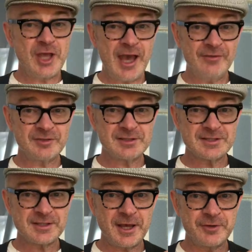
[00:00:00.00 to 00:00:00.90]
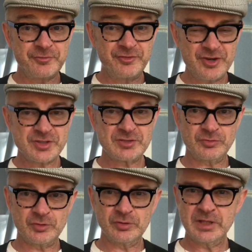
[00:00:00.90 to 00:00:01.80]
have to decide, first of
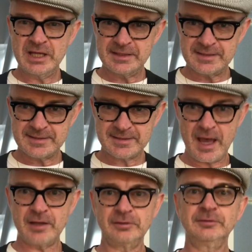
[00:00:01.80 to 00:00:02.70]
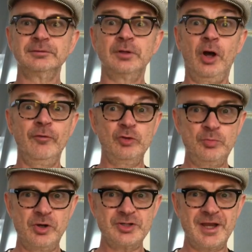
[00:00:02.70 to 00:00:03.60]
all, the scale of your
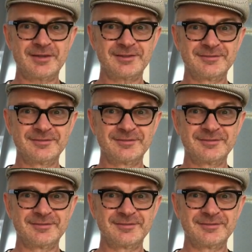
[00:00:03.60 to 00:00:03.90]
project.